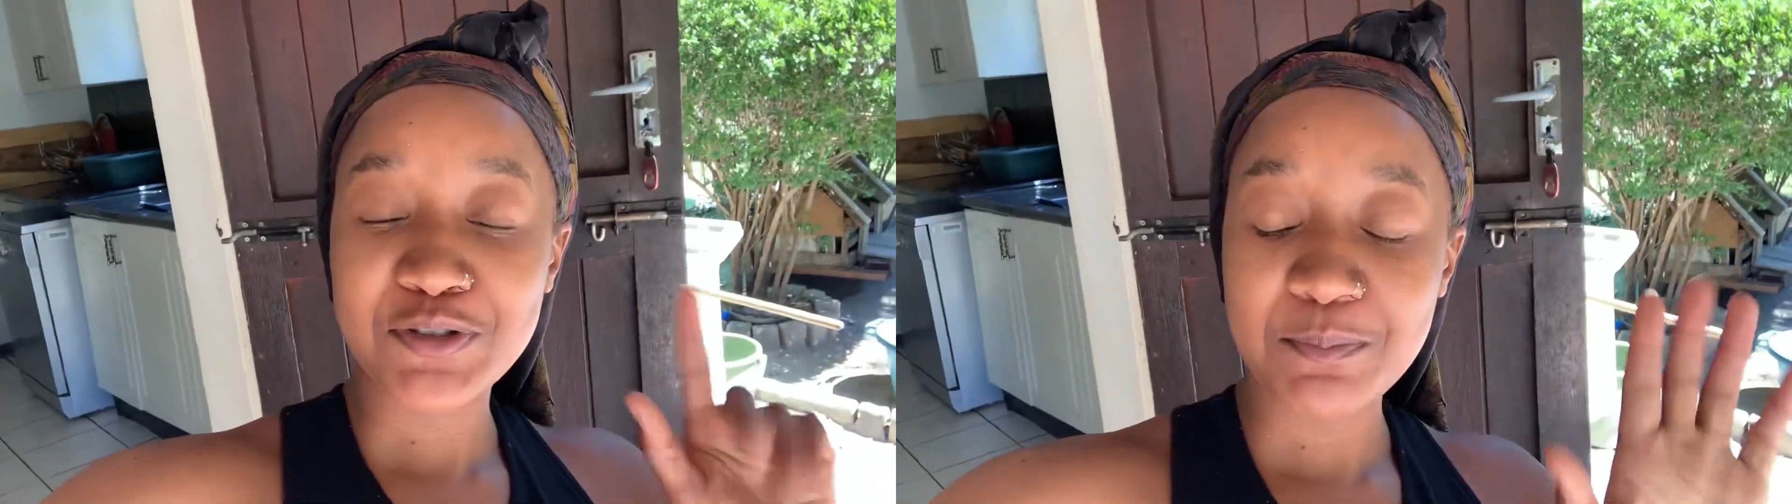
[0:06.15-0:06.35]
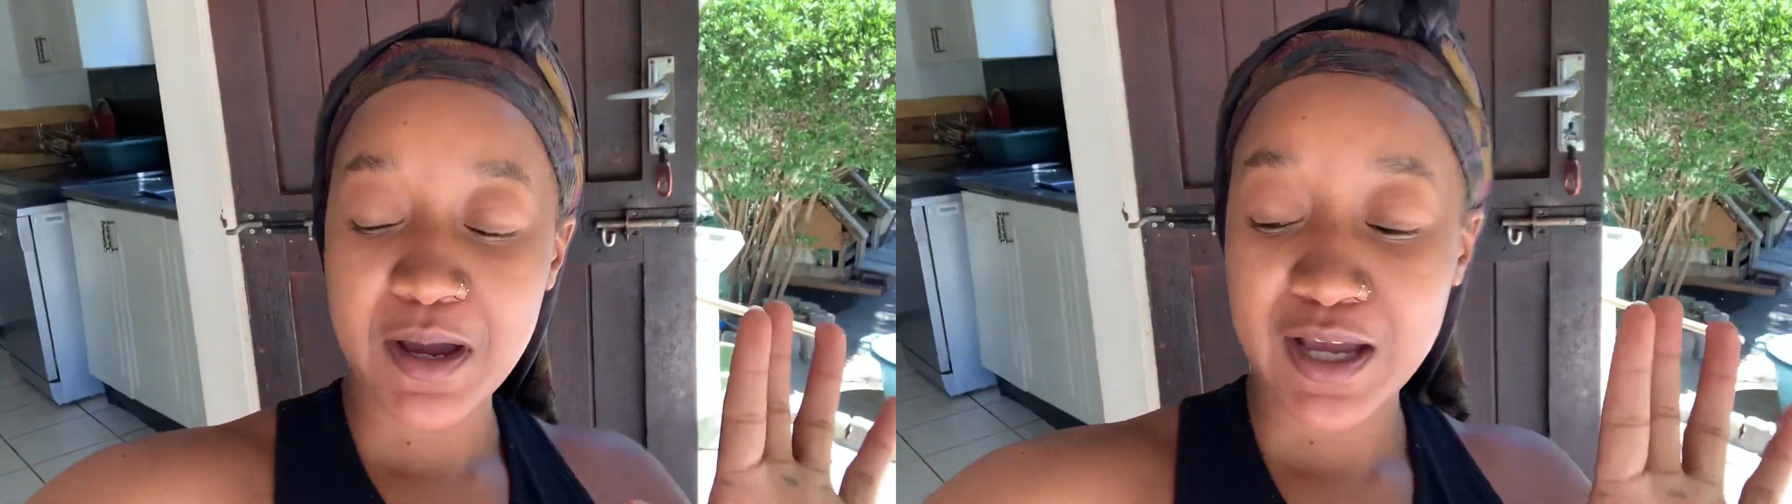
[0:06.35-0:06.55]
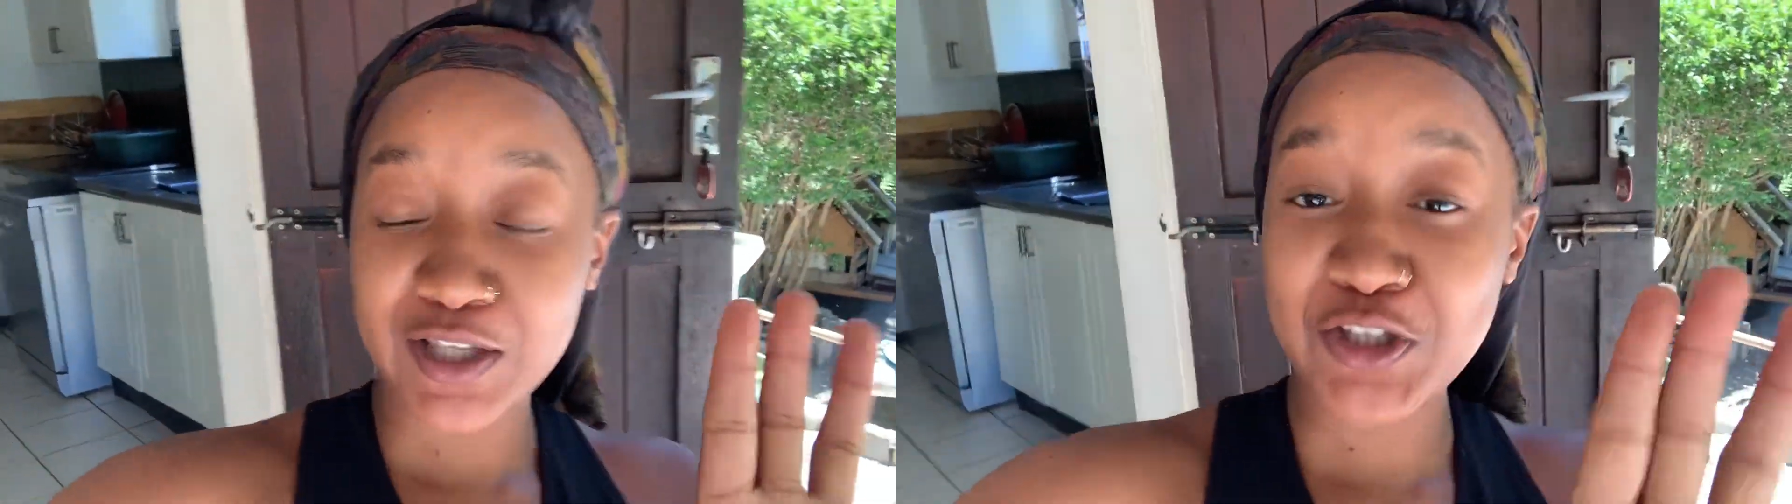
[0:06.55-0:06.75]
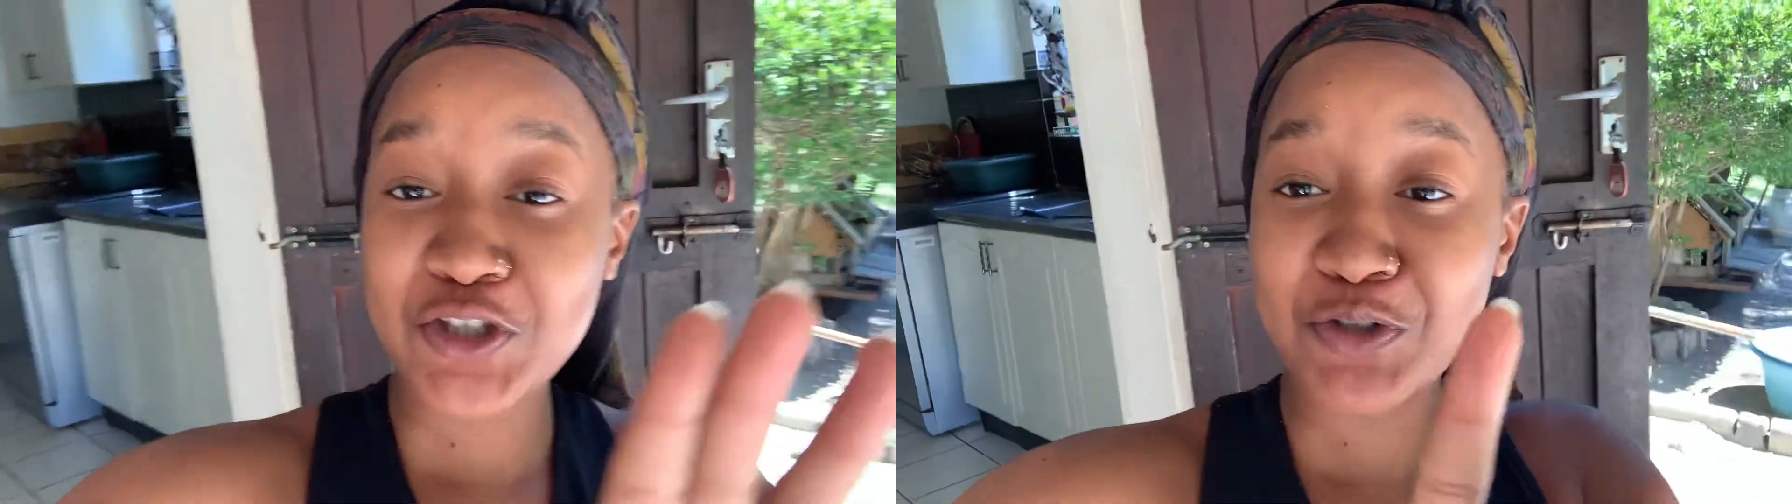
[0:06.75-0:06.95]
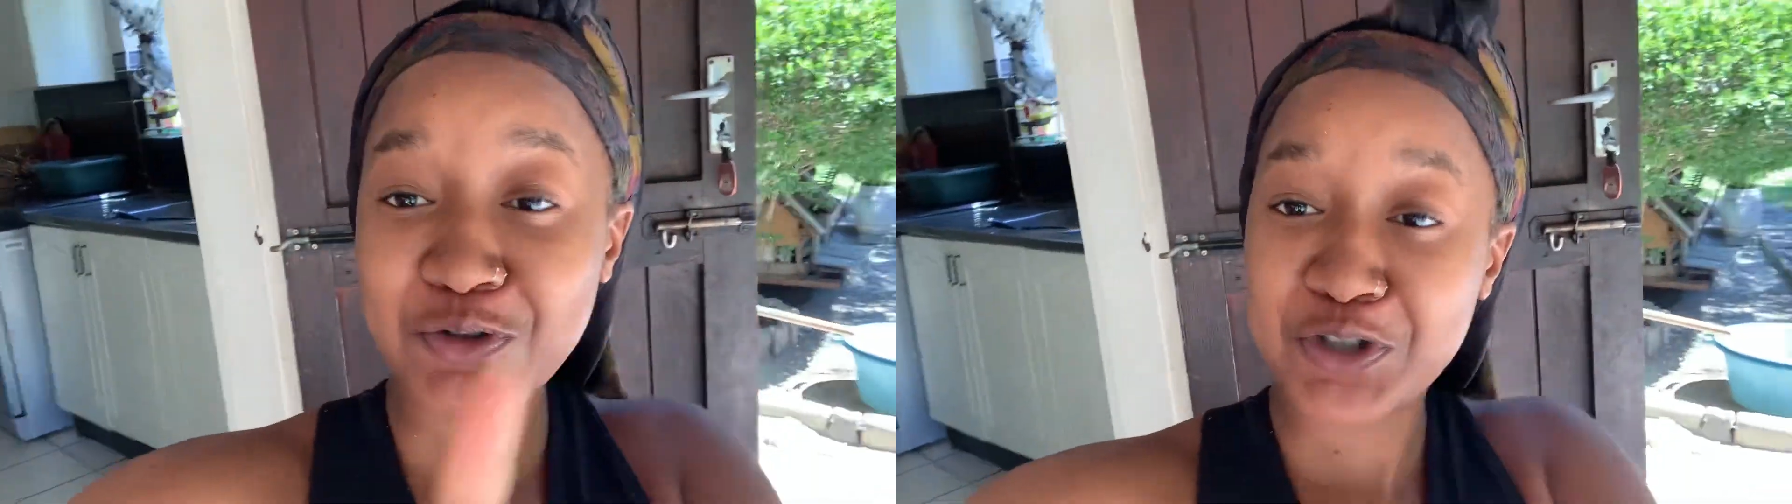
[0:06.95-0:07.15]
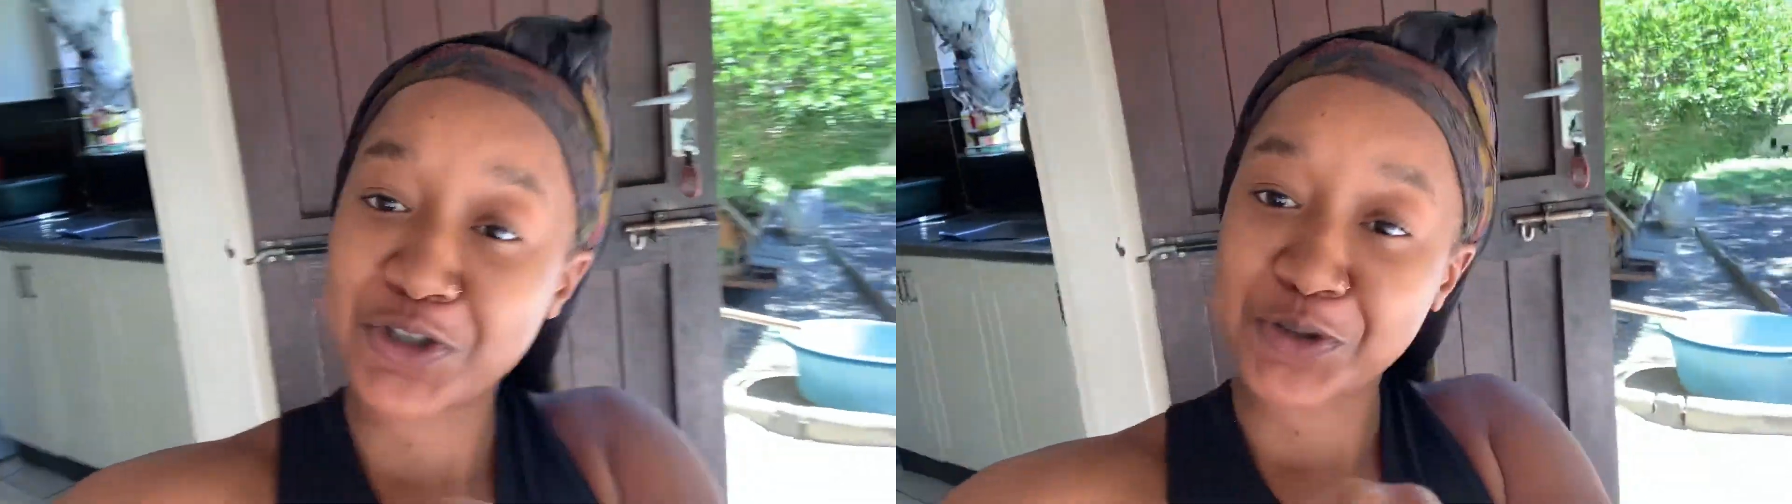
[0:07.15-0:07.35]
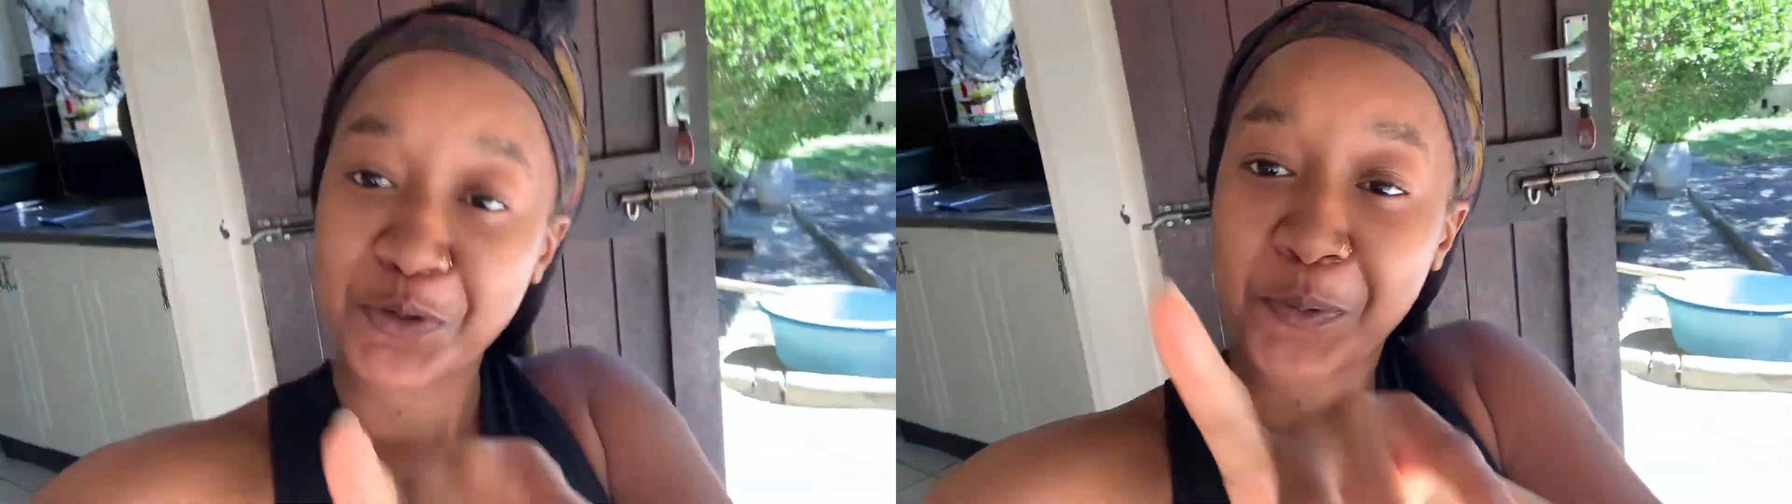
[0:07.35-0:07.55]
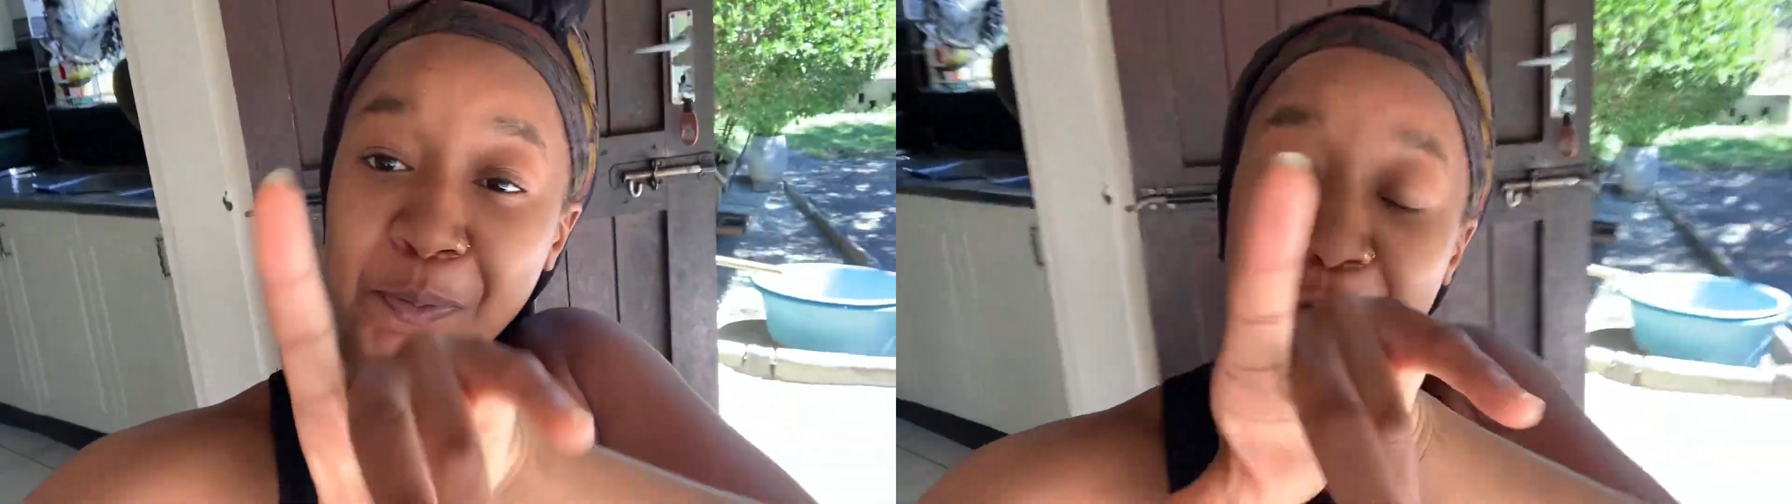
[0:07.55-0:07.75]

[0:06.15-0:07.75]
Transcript: my YouTube